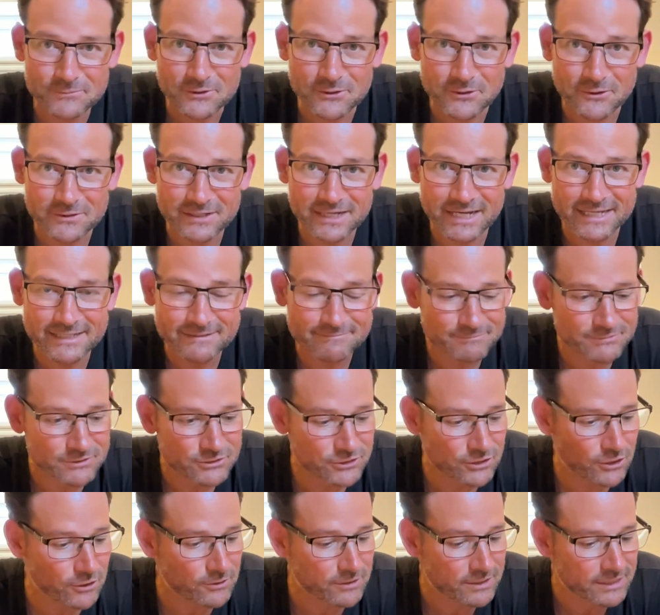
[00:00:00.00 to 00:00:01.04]
Okay.
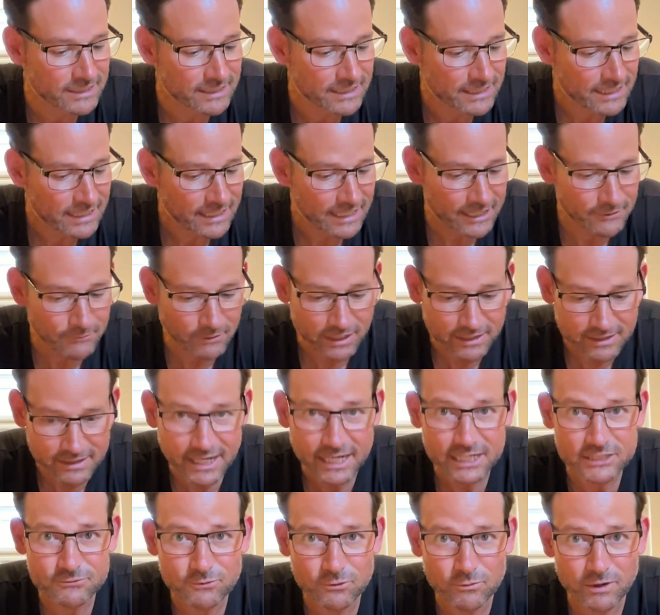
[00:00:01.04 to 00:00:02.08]
So anyway,
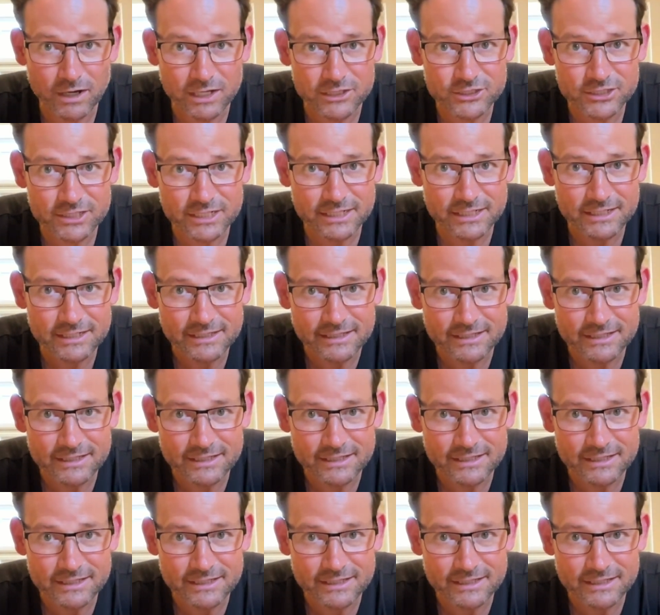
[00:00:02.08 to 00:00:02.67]
thanks for watching.